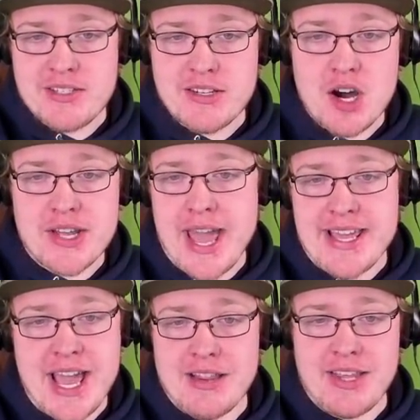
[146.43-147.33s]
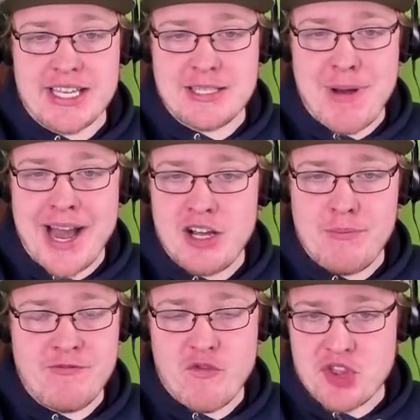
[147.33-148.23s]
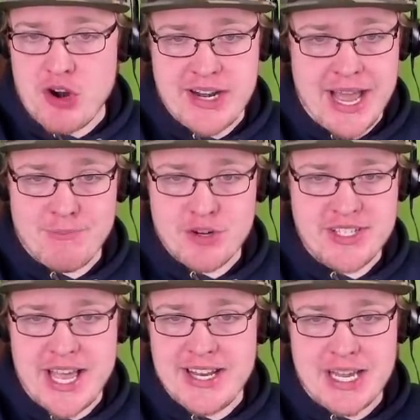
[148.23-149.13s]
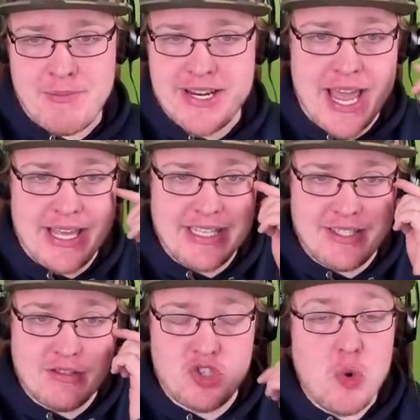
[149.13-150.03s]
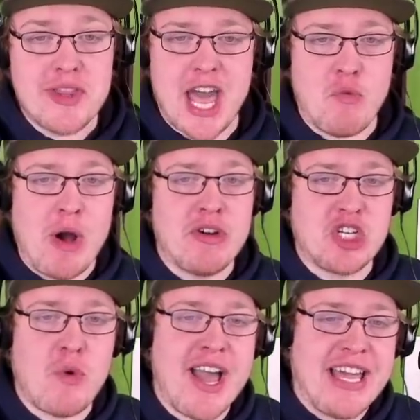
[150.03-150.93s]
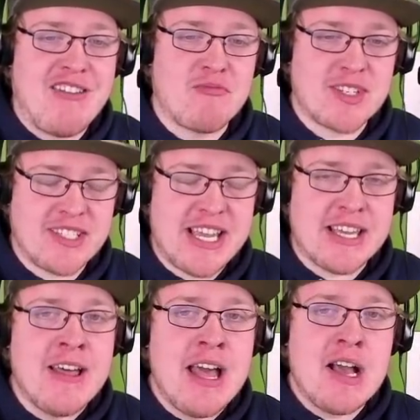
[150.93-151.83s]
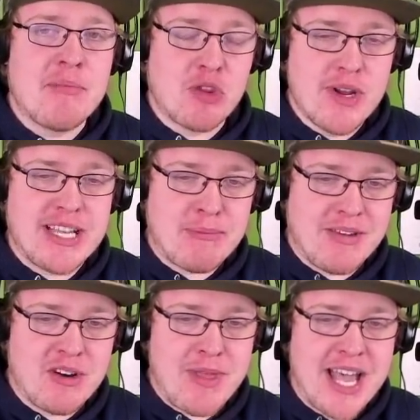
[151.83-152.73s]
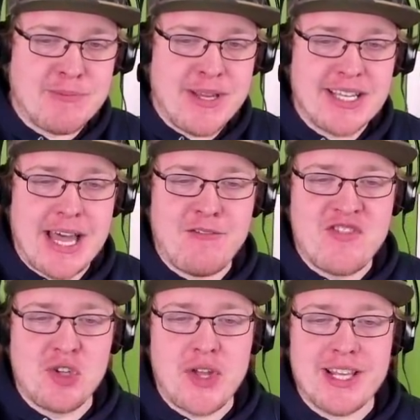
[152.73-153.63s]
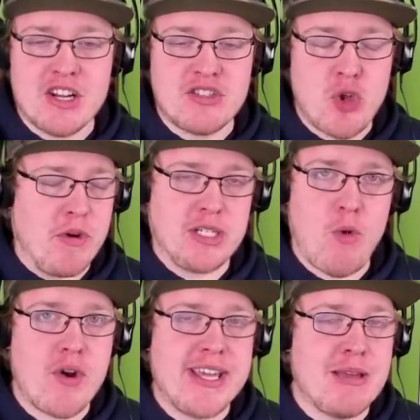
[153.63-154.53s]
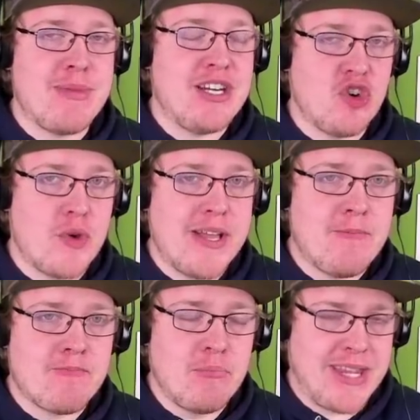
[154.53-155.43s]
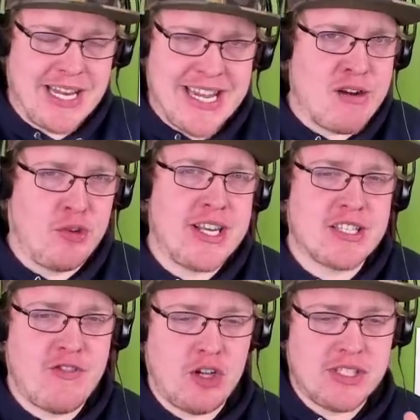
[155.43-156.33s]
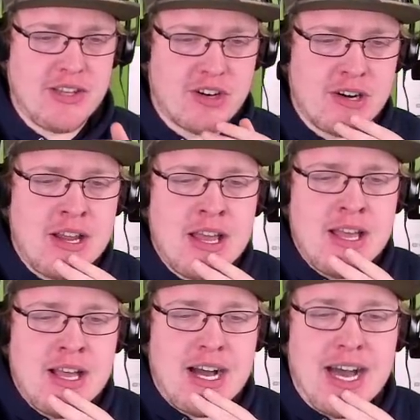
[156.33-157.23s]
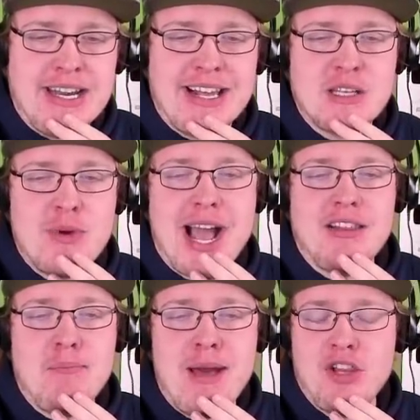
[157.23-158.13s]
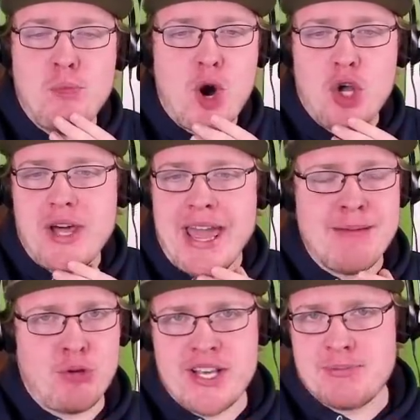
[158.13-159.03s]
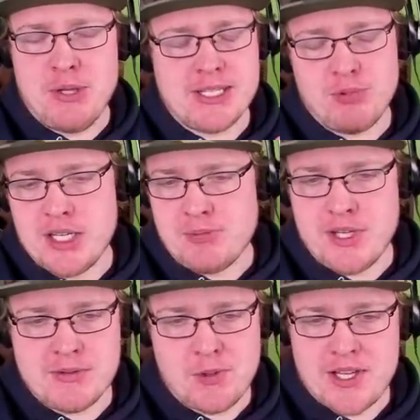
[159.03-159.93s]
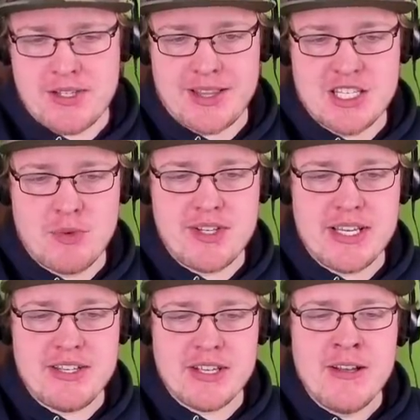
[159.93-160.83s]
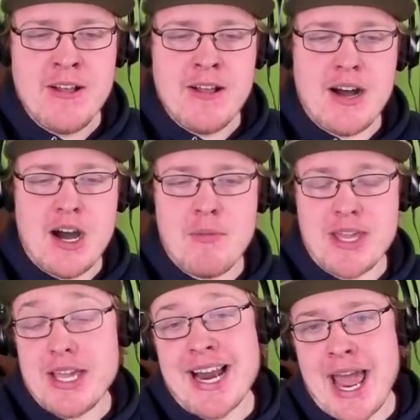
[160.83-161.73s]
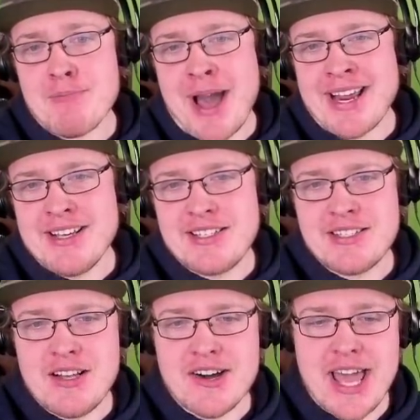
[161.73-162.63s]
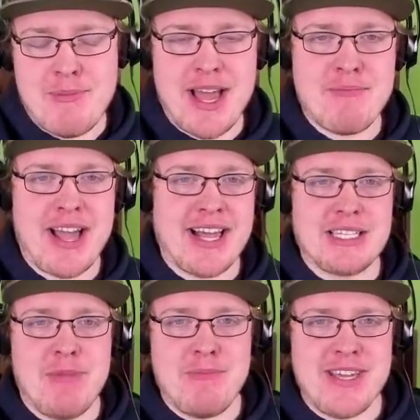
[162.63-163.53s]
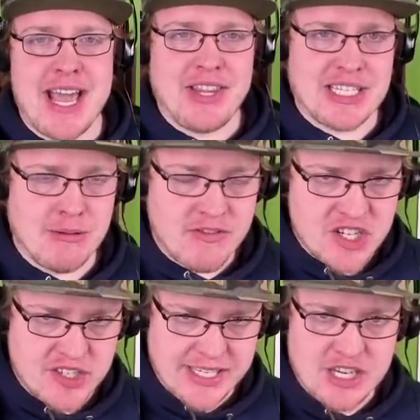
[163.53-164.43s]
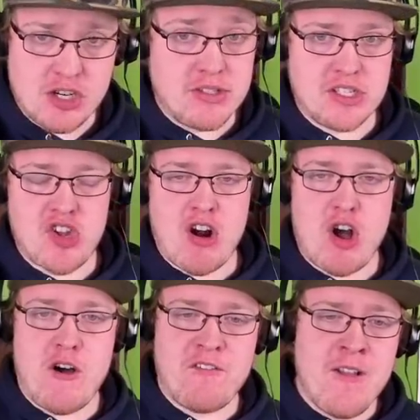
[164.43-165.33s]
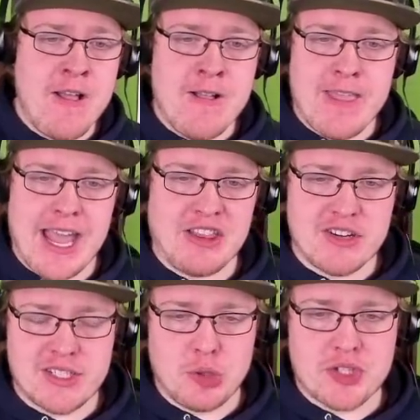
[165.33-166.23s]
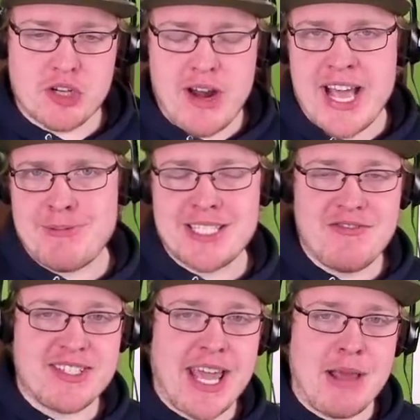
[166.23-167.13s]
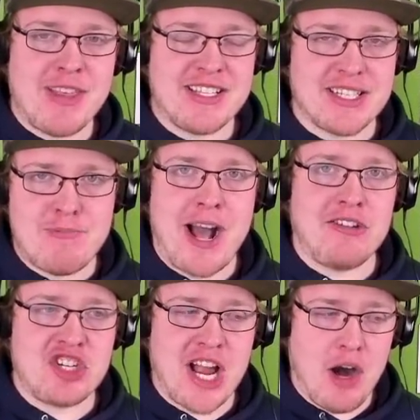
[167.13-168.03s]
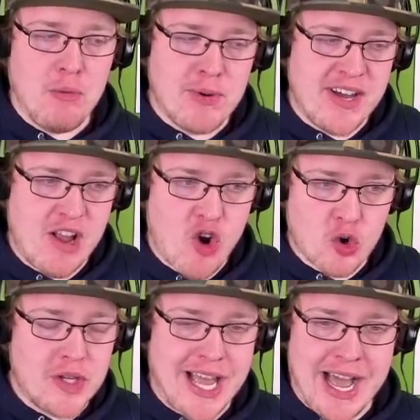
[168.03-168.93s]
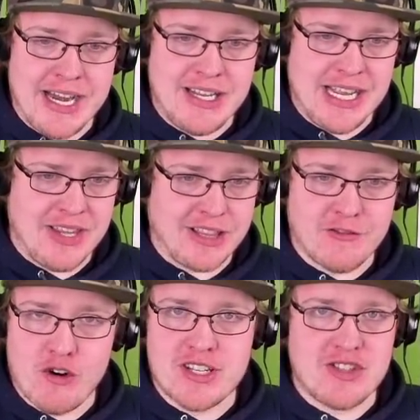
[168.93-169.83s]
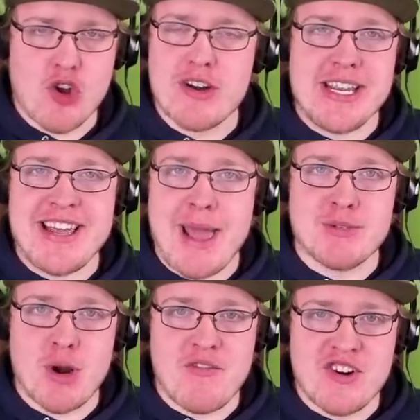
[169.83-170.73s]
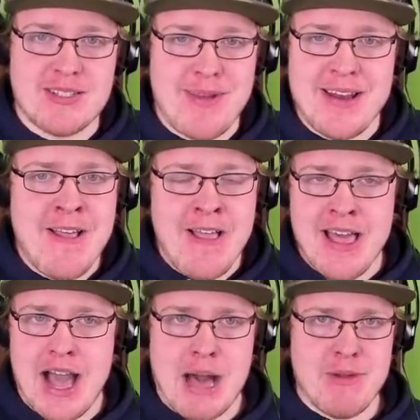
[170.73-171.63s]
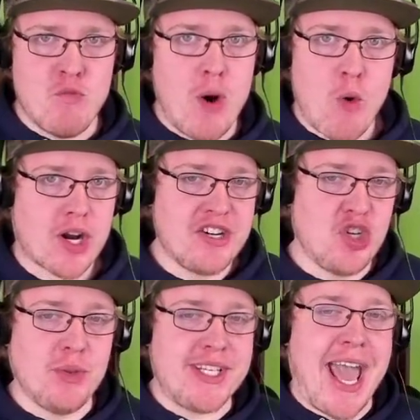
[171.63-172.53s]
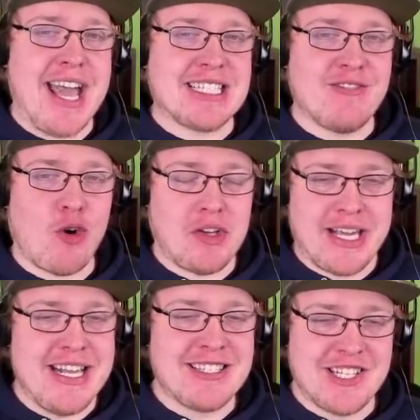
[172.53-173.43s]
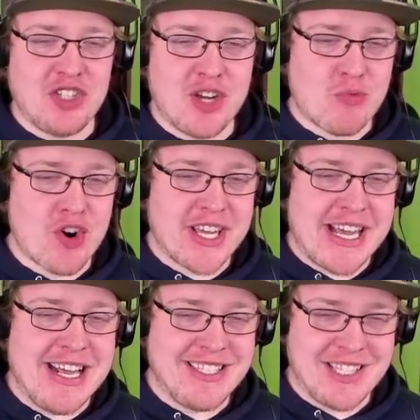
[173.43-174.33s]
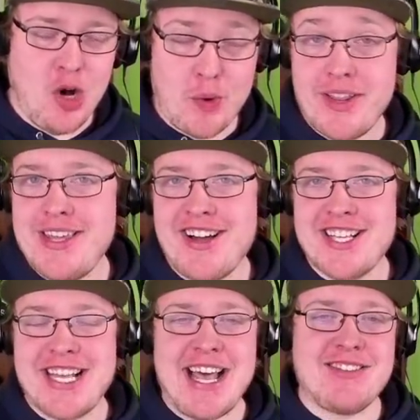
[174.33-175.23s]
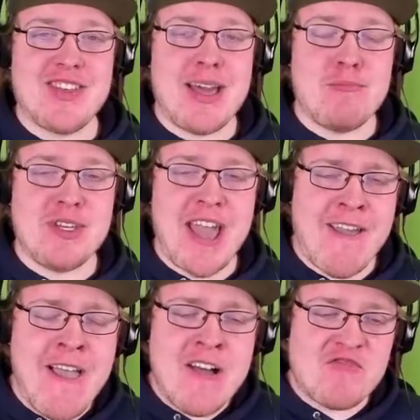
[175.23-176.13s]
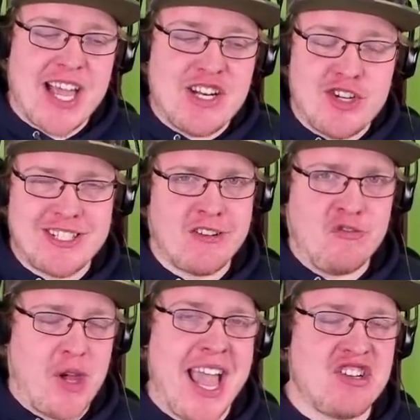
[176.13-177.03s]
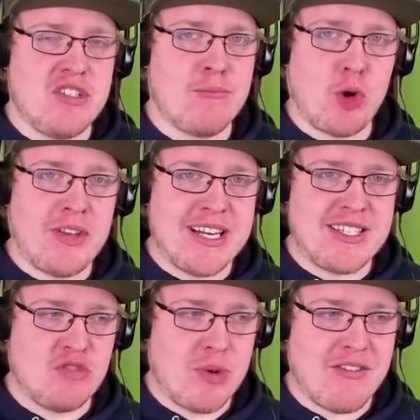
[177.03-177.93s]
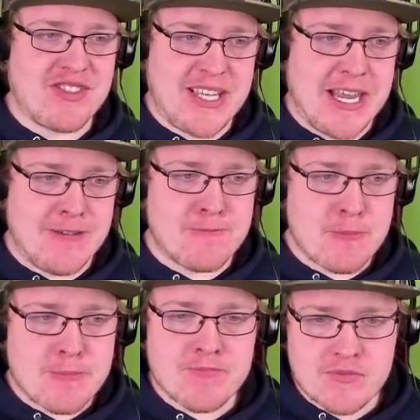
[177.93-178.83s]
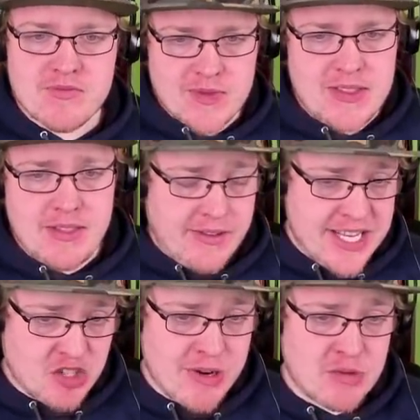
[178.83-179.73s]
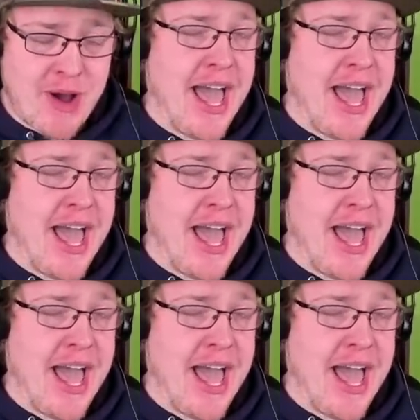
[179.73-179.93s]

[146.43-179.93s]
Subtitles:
Okay, yeah, like spot up 39%. I mean, yeah, he's doing that well, which is why I gave him a C. But the reason I'm giving him that is because I feel like there's so much more he can be doing, but that's not really his fault either. Next up, we got LaMelo Ball, A+++++. Like, this one's easy. You got an A-. Okay, I mean, I guess maybe he had like some efficiency issues to start off, and there's still certain aspects of his game that he's going to polish out. But early on, in like the first 13 games or whatever it's been, I mean, what more could you really ask for? Like, he's still a rookie. He's still one of the youngest guys in the NBA. And just the flashes of brilliance as we have seen is the reason why